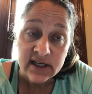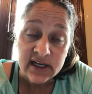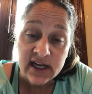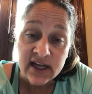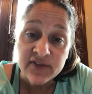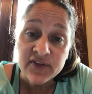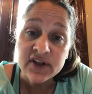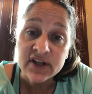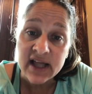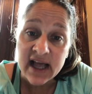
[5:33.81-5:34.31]

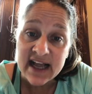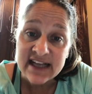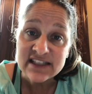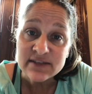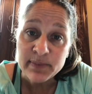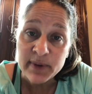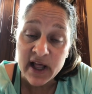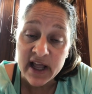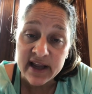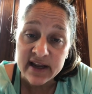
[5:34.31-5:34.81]
and the
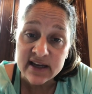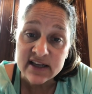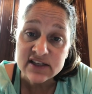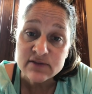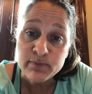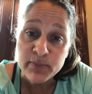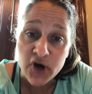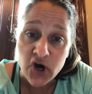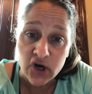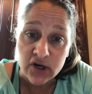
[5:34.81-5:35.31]
last blank is
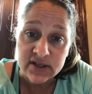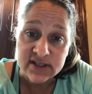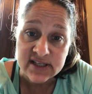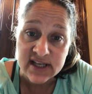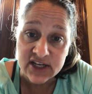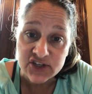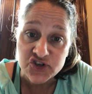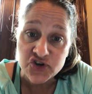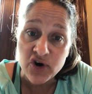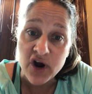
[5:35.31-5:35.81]
books.
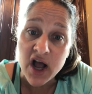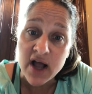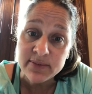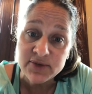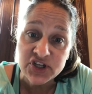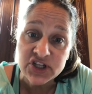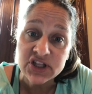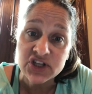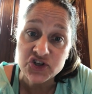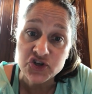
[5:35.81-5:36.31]
That's your
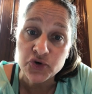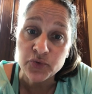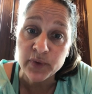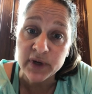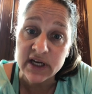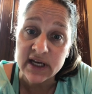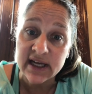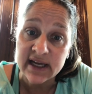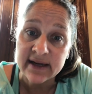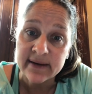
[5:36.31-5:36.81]
object that you're
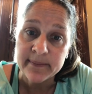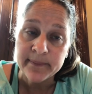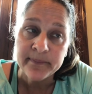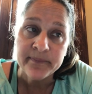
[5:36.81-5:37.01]
reading.